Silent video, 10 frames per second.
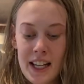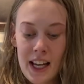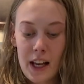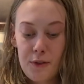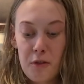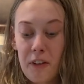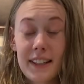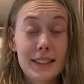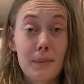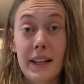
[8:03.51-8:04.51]
if you find
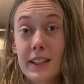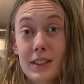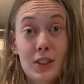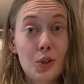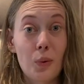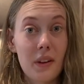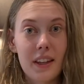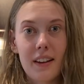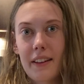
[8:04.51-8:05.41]
something else to do with it,